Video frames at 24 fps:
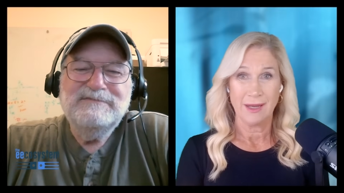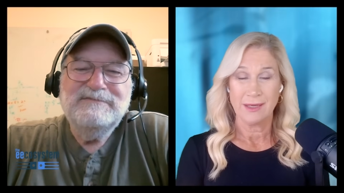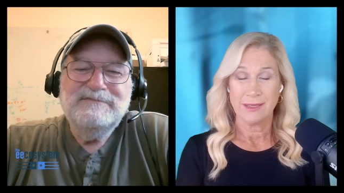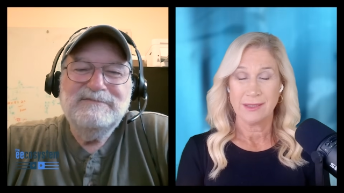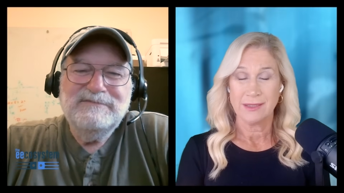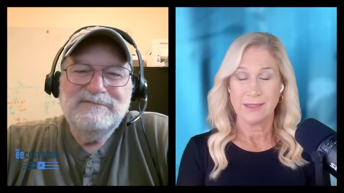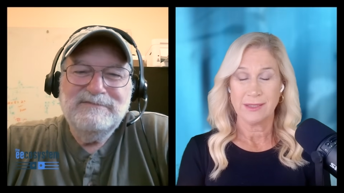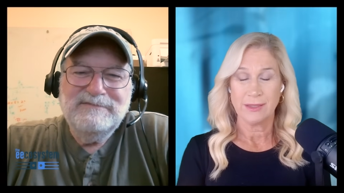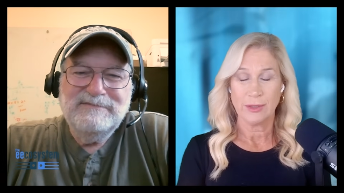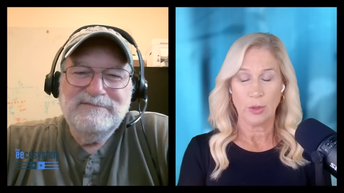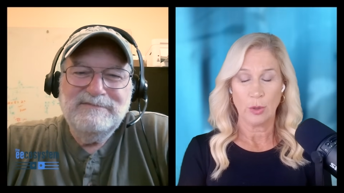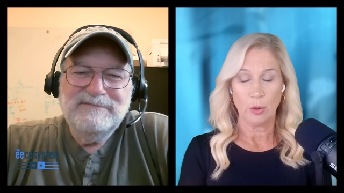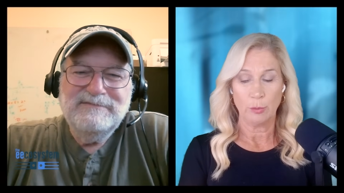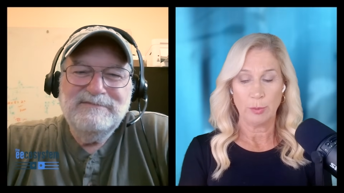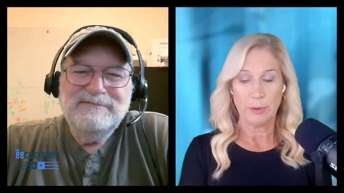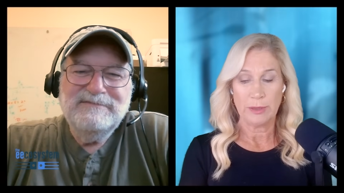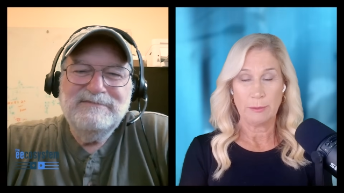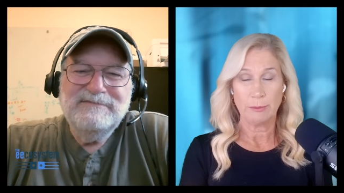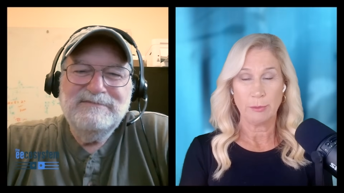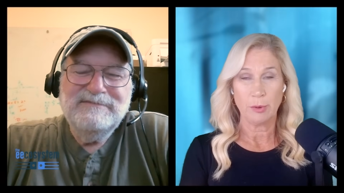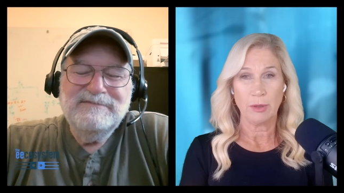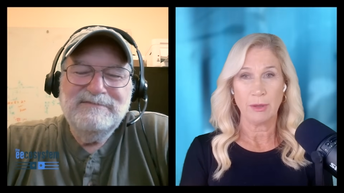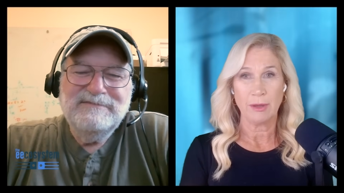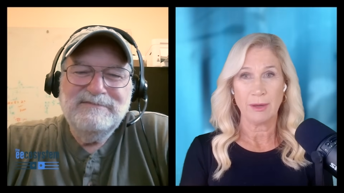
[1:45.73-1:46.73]
Speaker 1: So
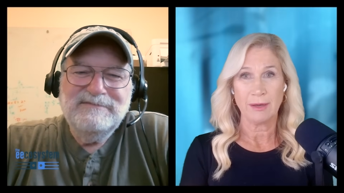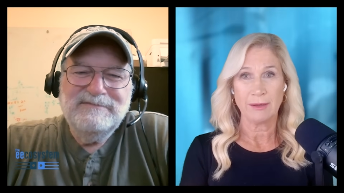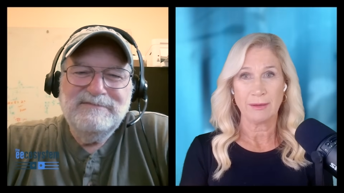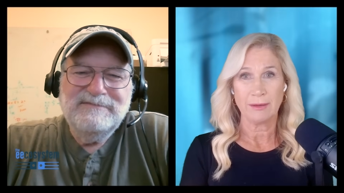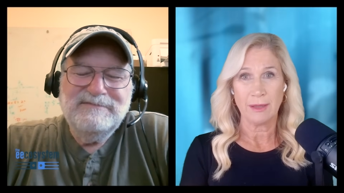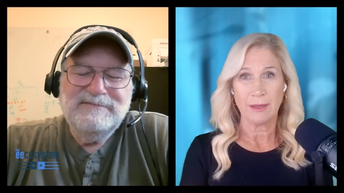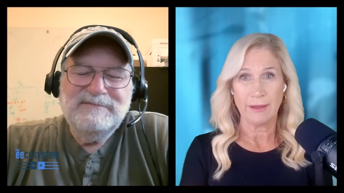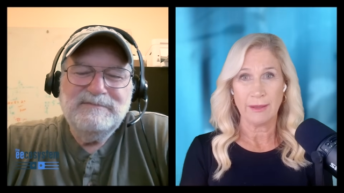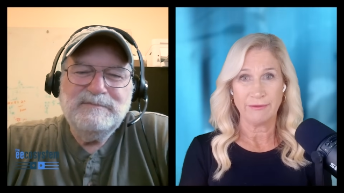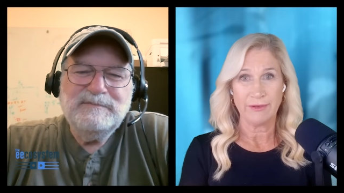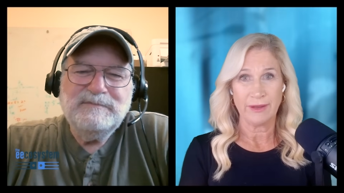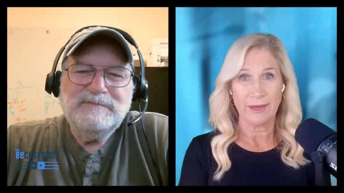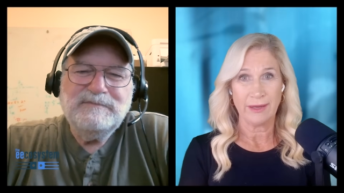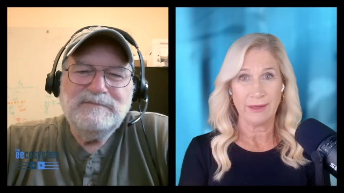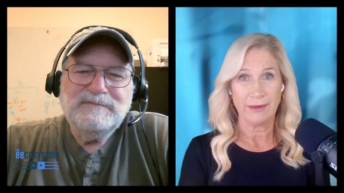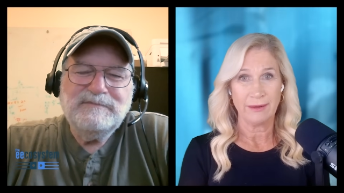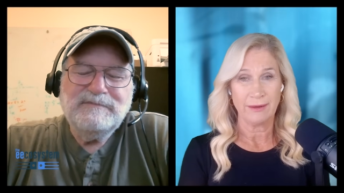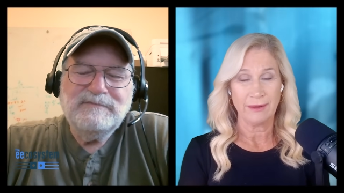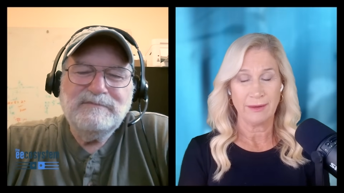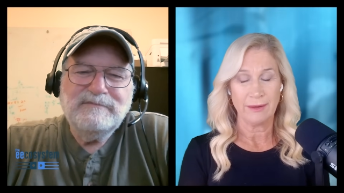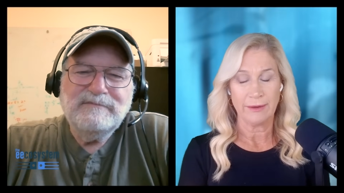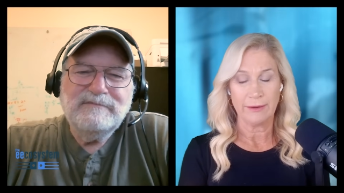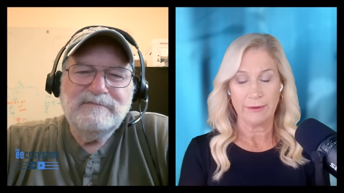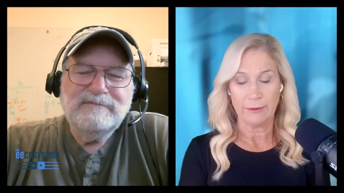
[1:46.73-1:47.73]
people are loving
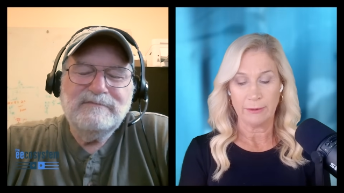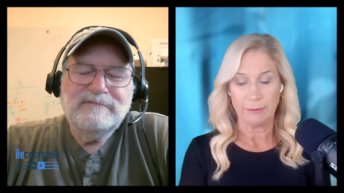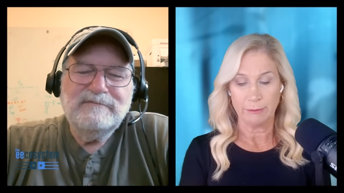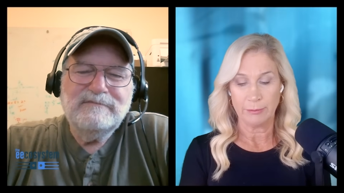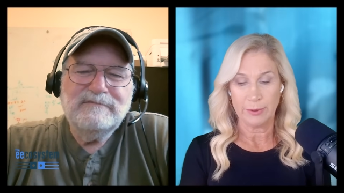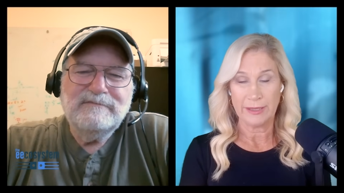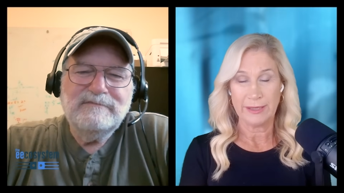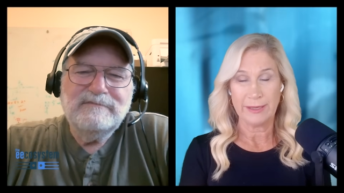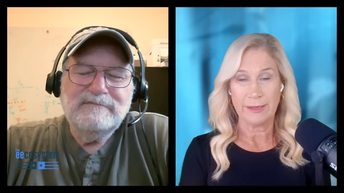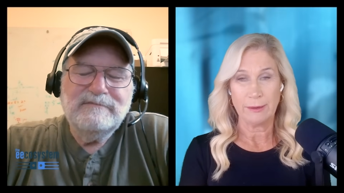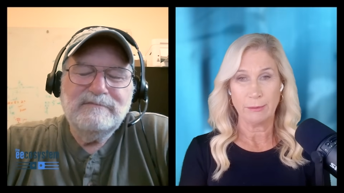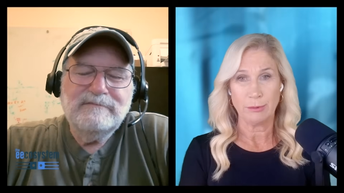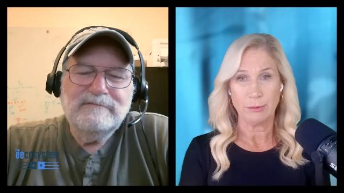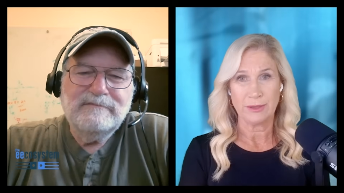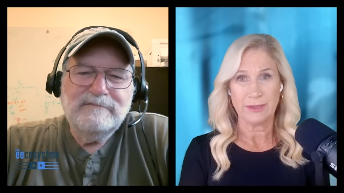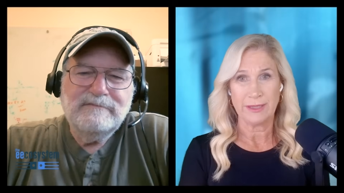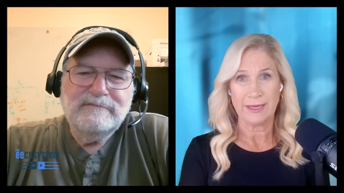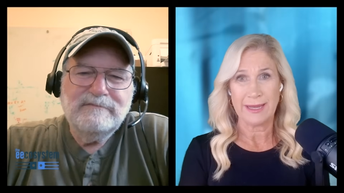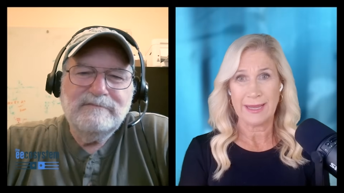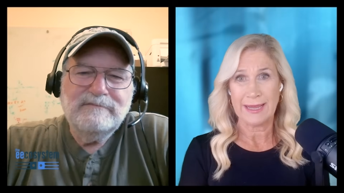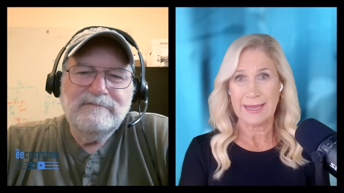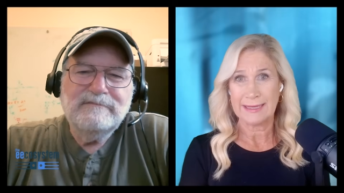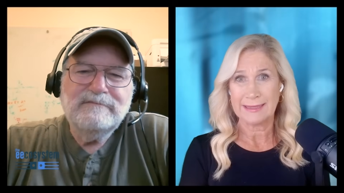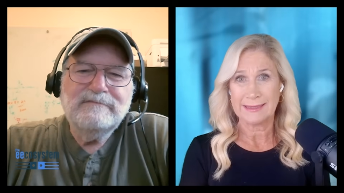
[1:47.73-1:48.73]
um, being able
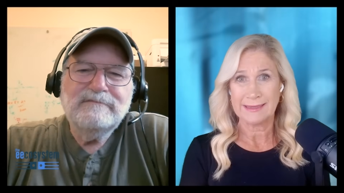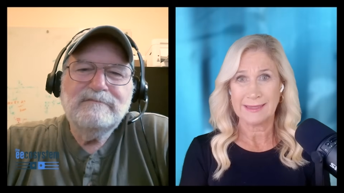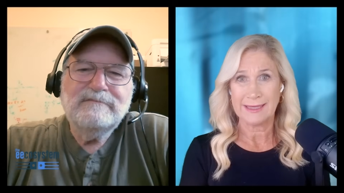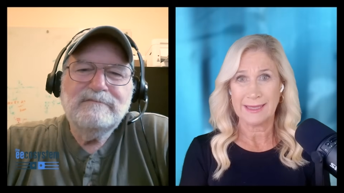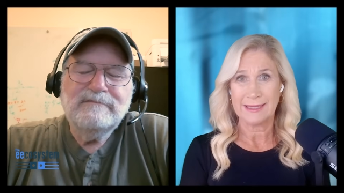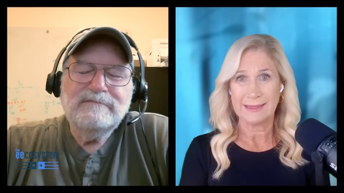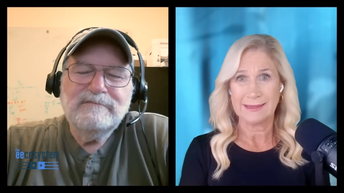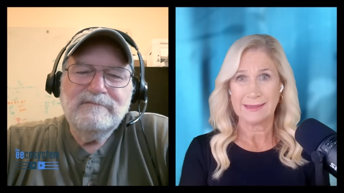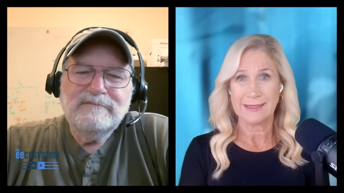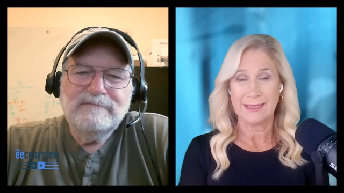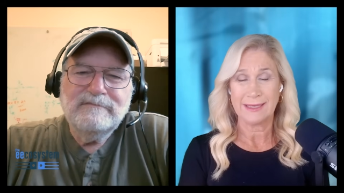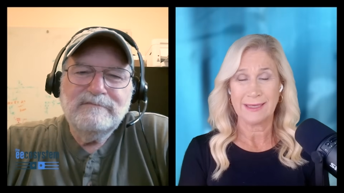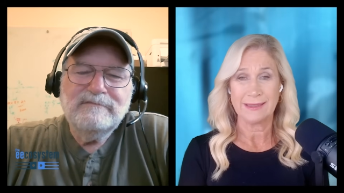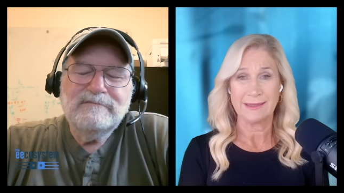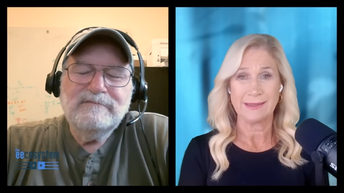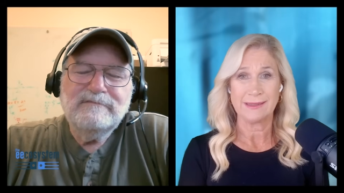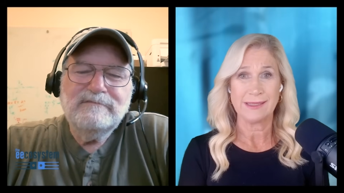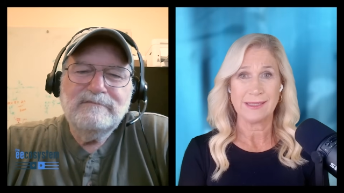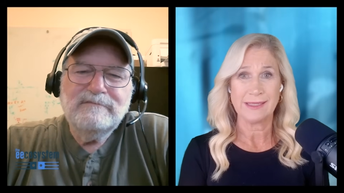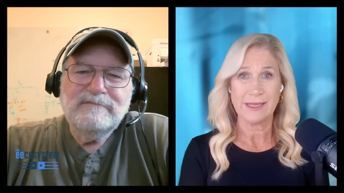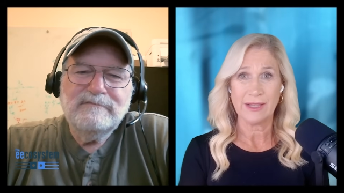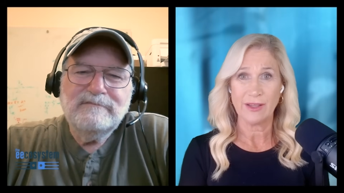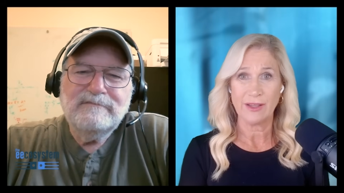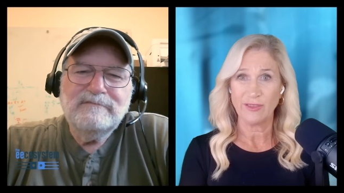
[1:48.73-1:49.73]
to access it and
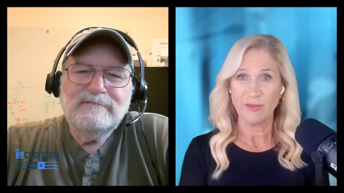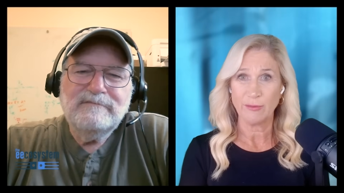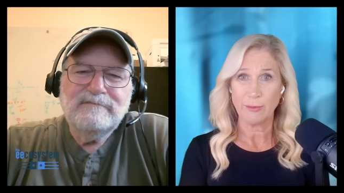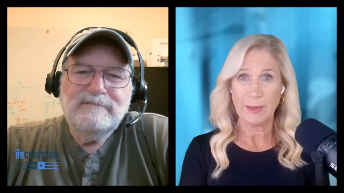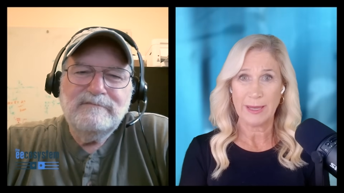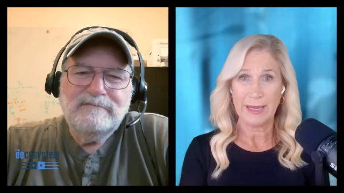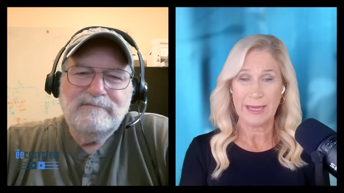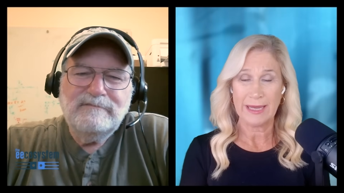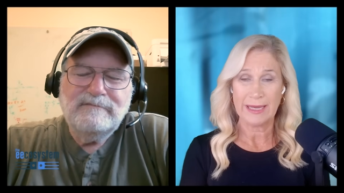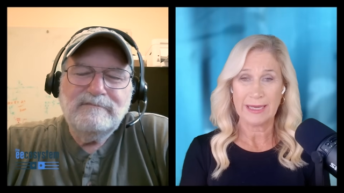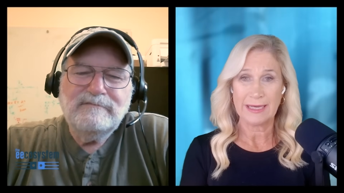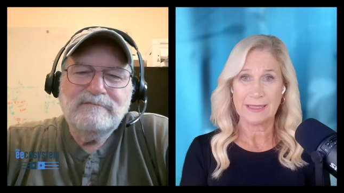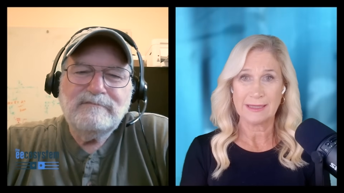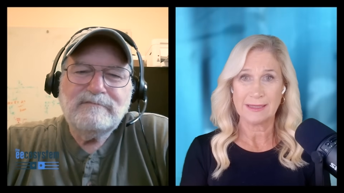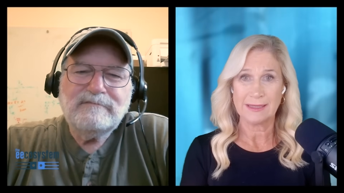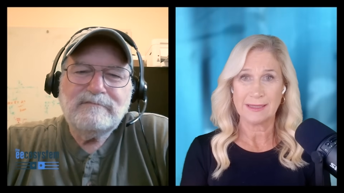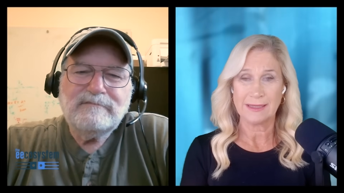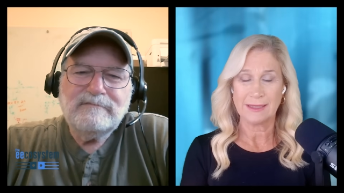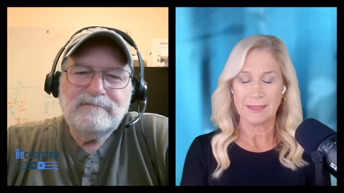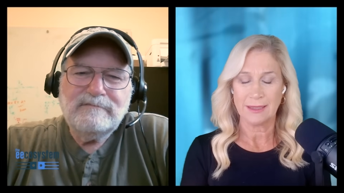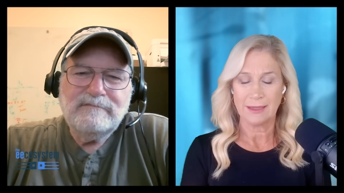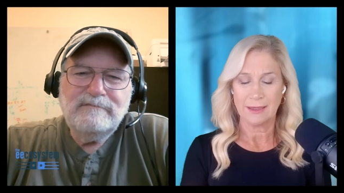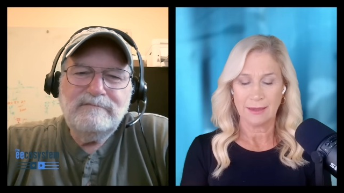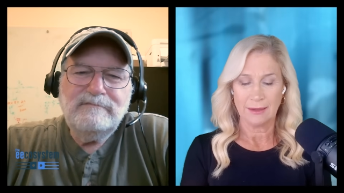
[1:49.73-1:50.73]
self
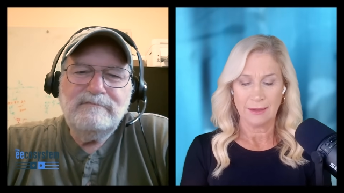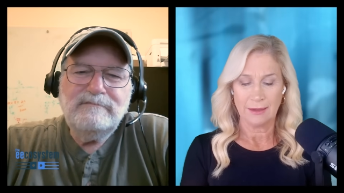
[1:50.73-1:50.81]
pace